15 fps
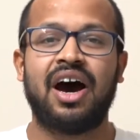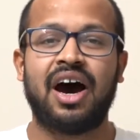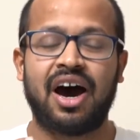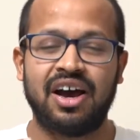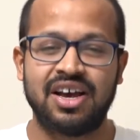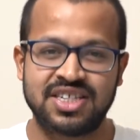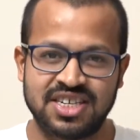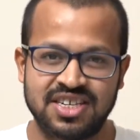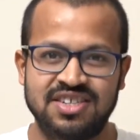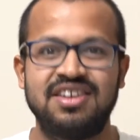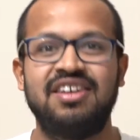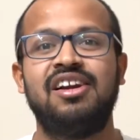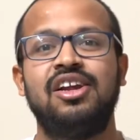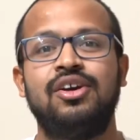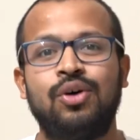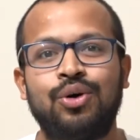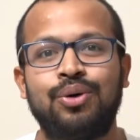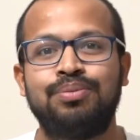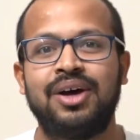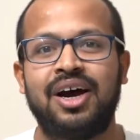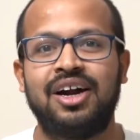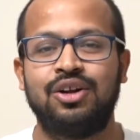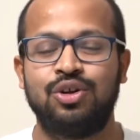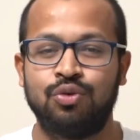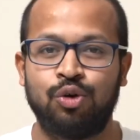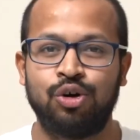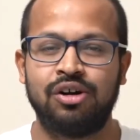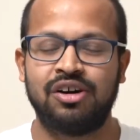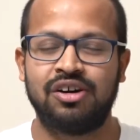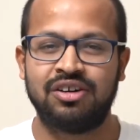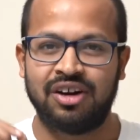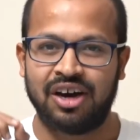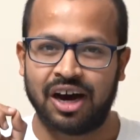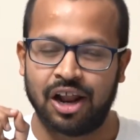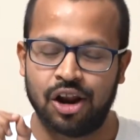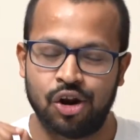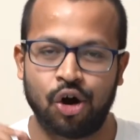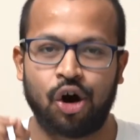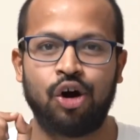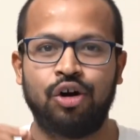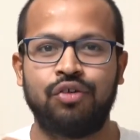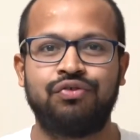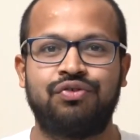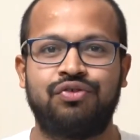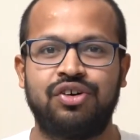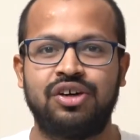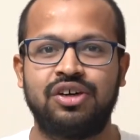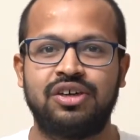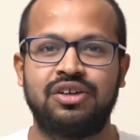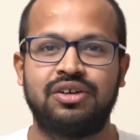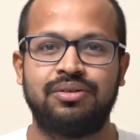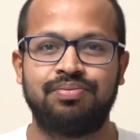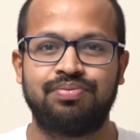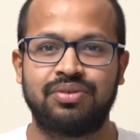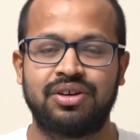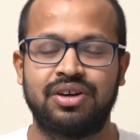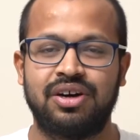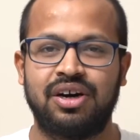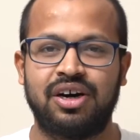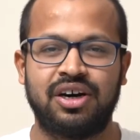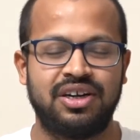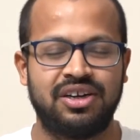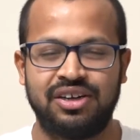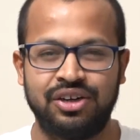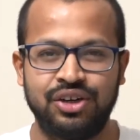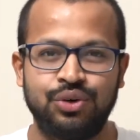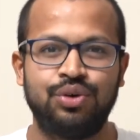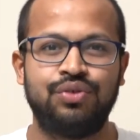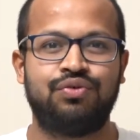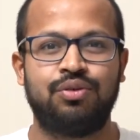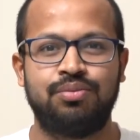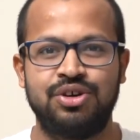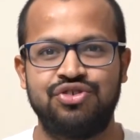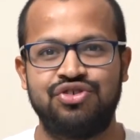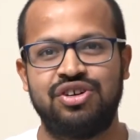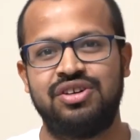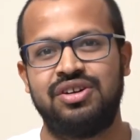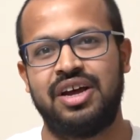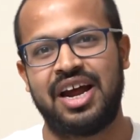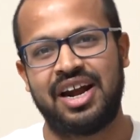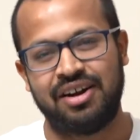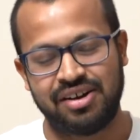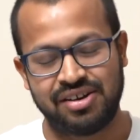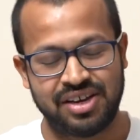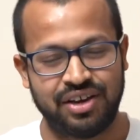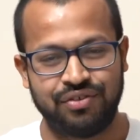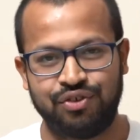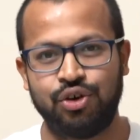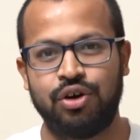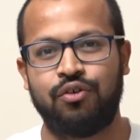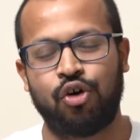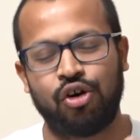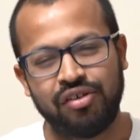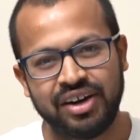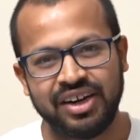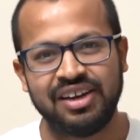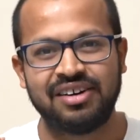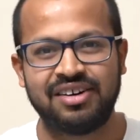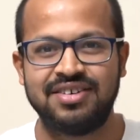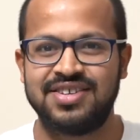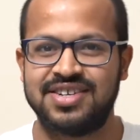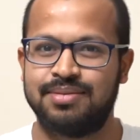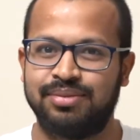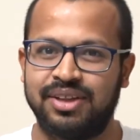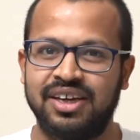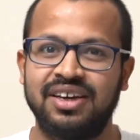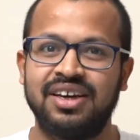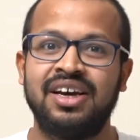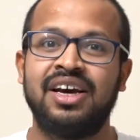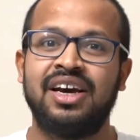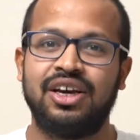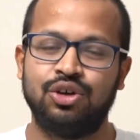I sincerely hope that you would learn a lot of new information, and if you have already learned something,